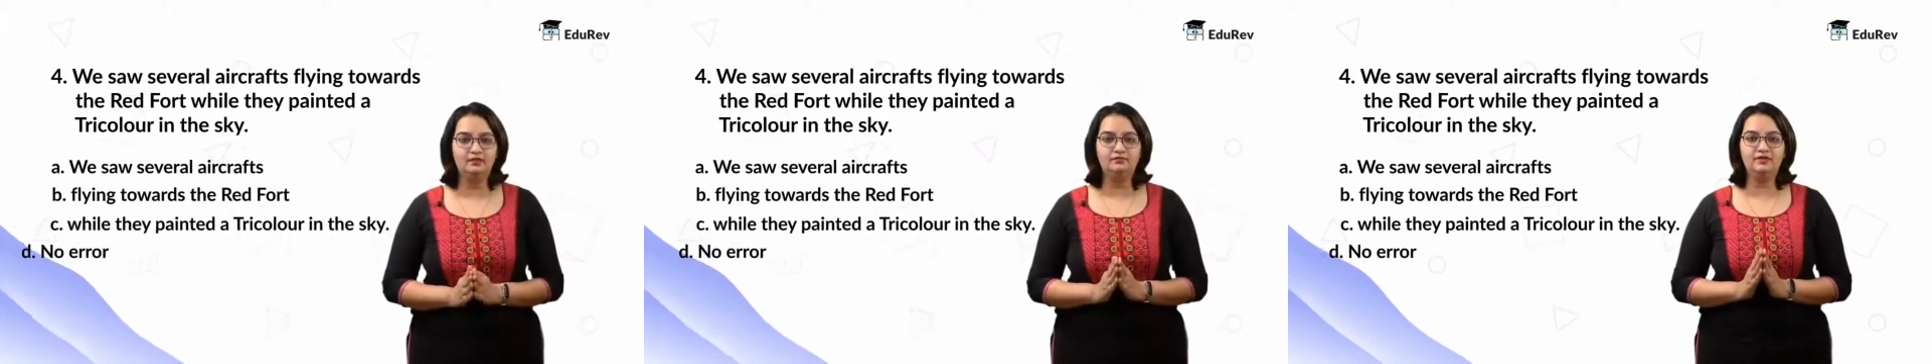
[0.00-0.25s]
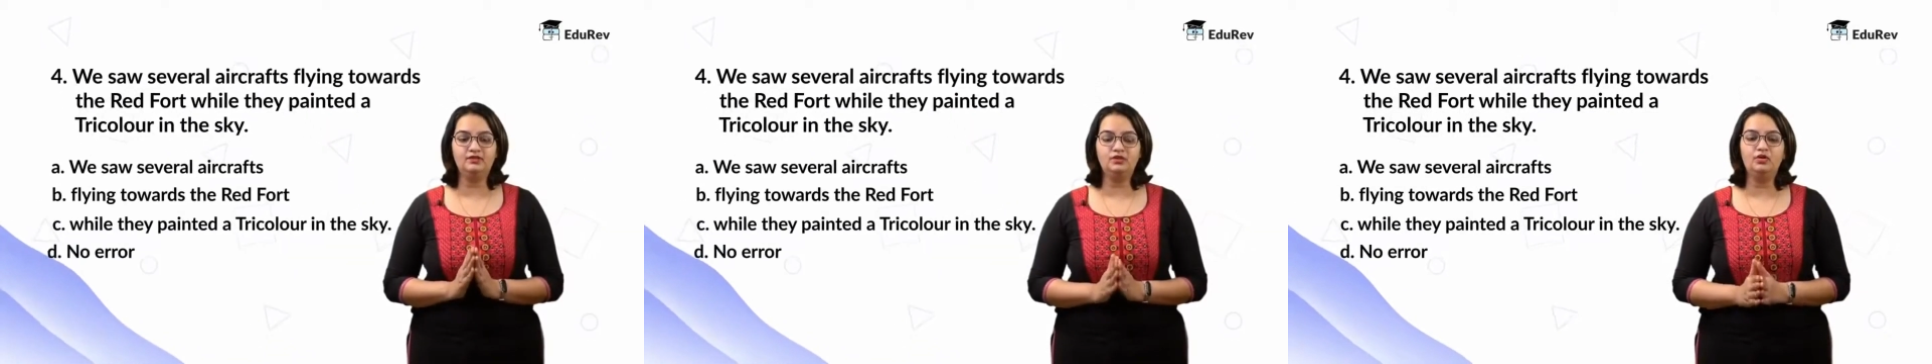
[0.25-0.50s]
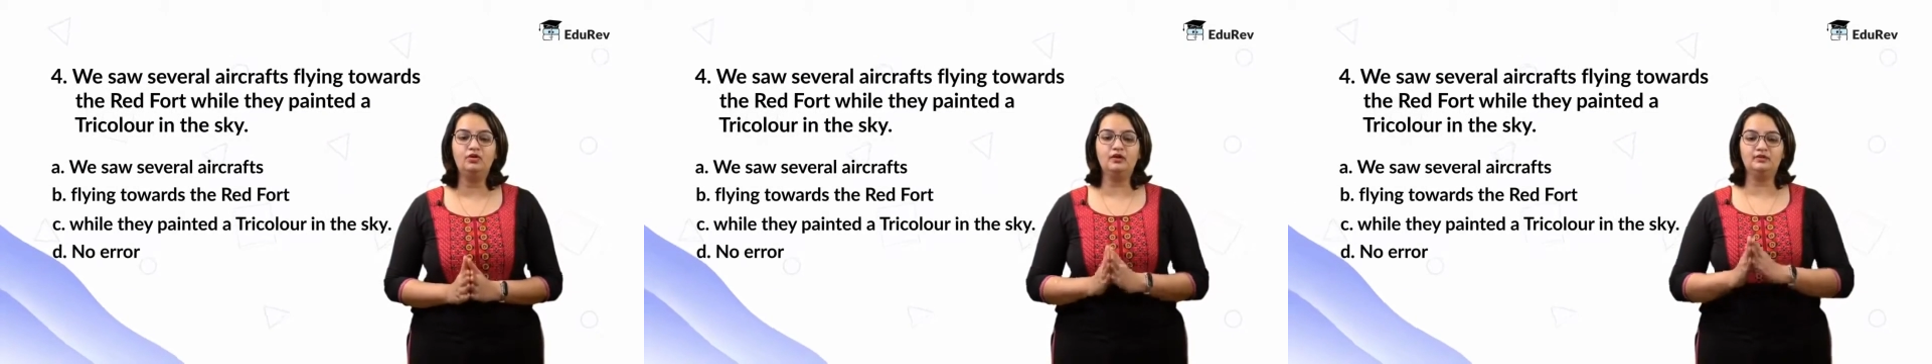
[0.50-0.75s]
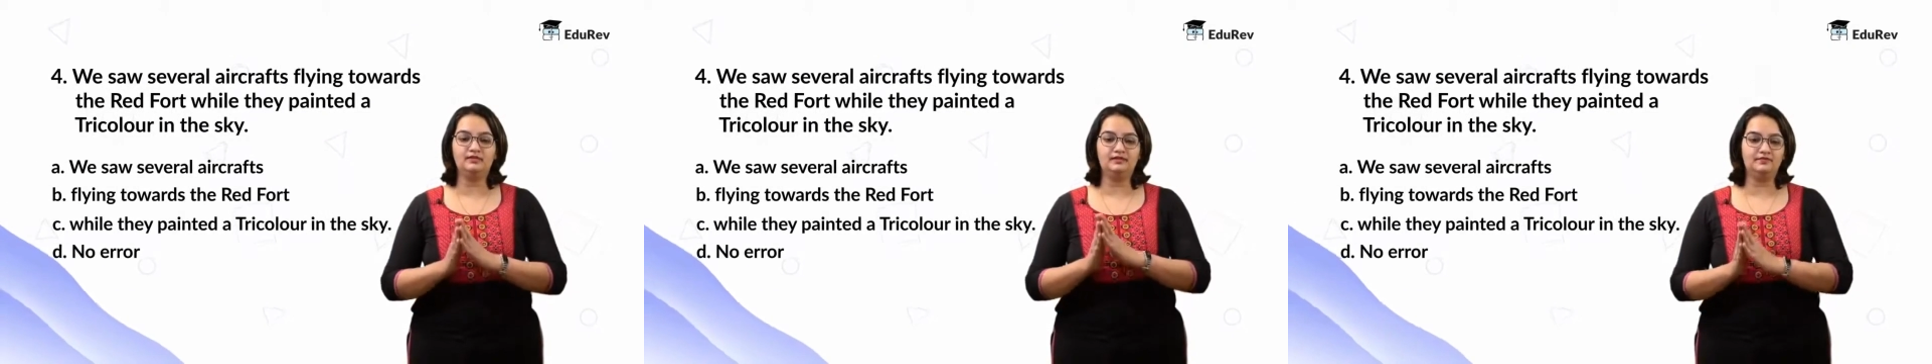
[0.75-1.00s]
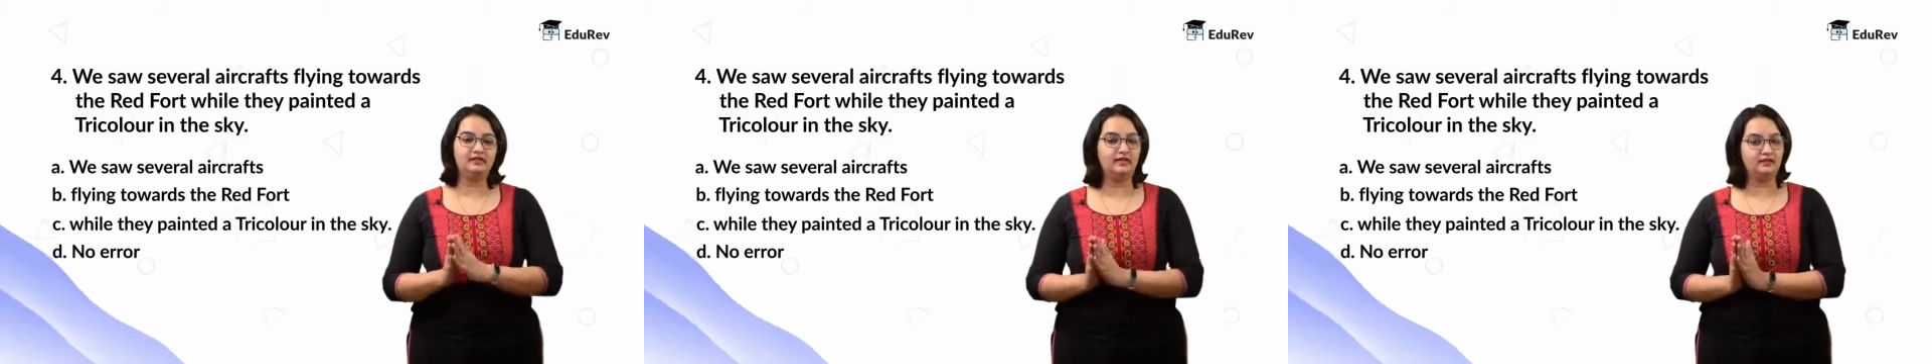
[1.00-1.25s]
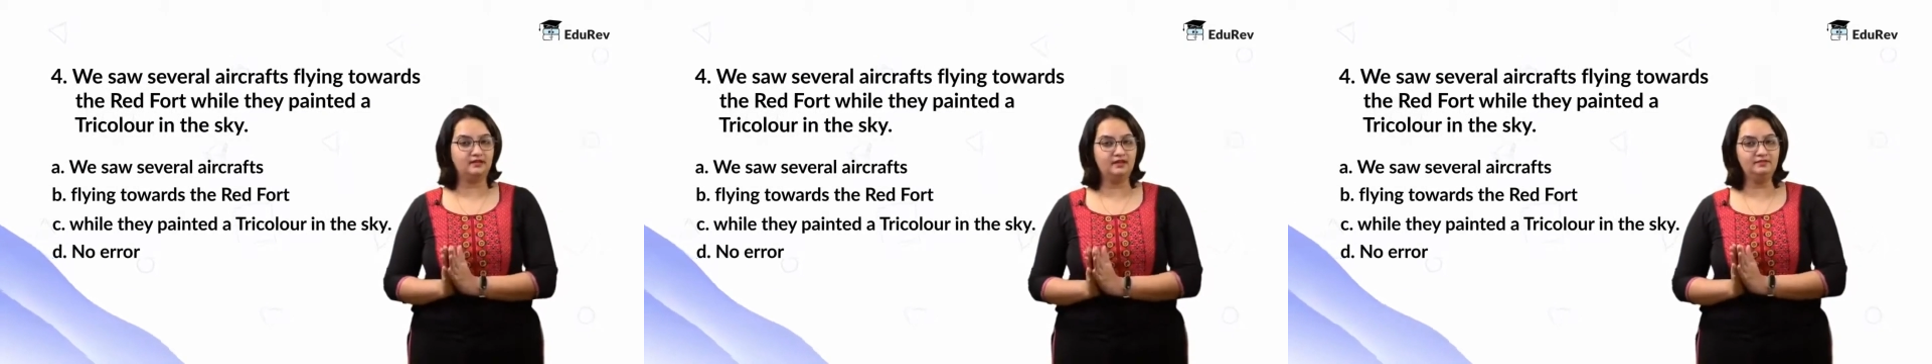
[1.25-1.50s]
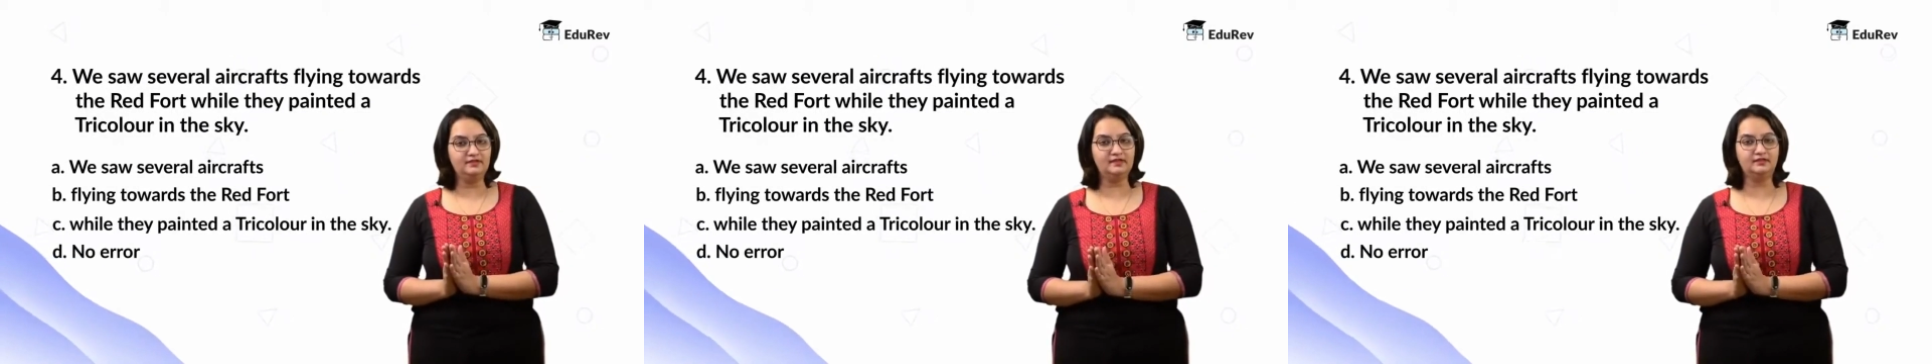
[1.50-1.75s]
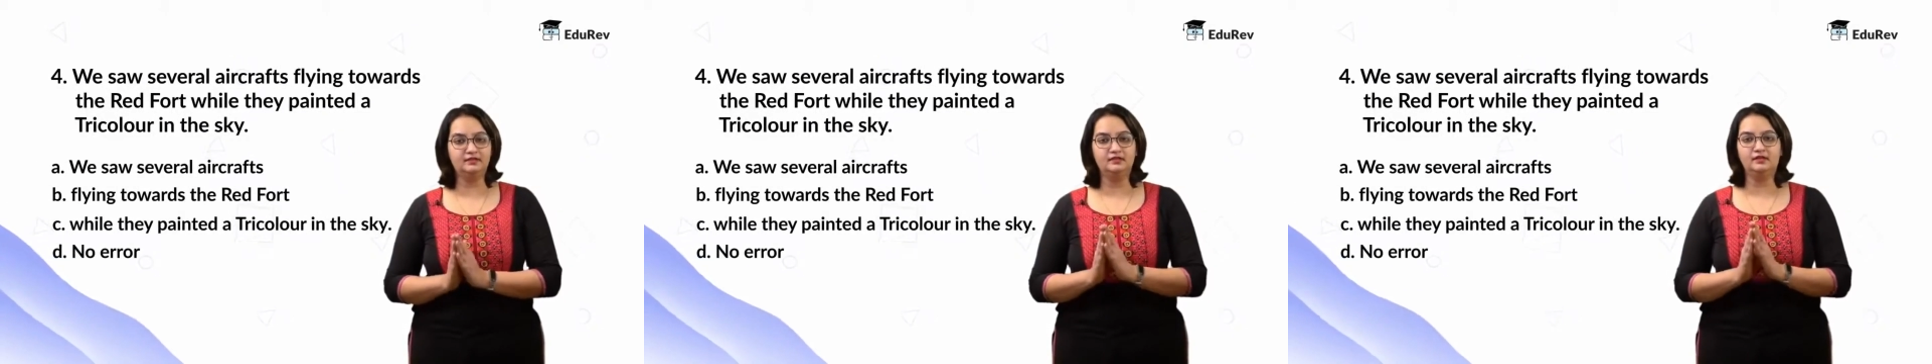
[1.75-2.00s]
we saw several
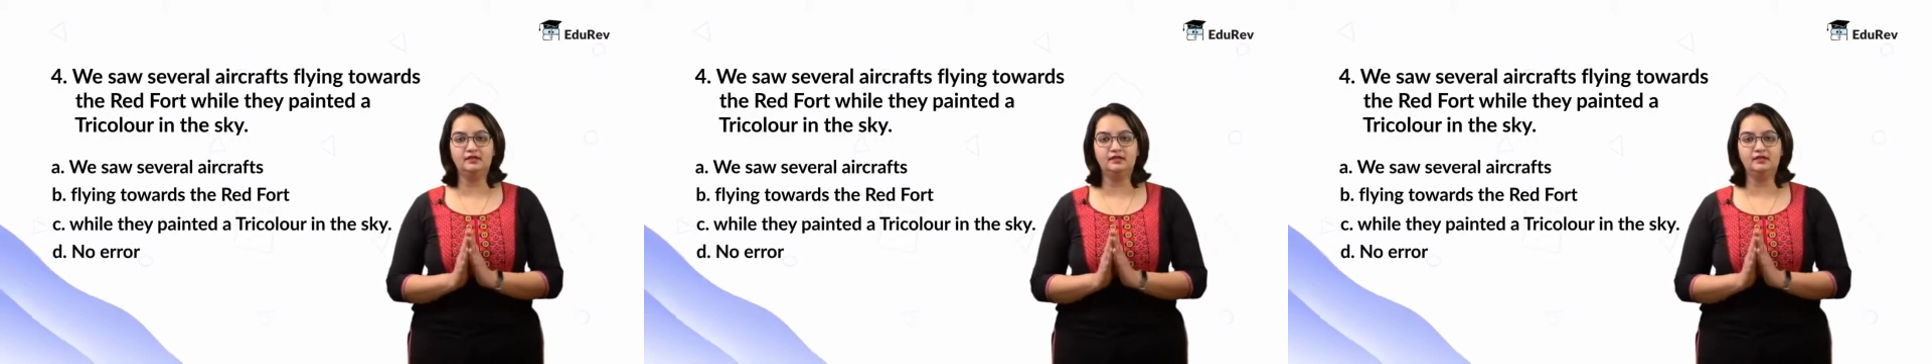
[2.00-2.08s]
aircrafts.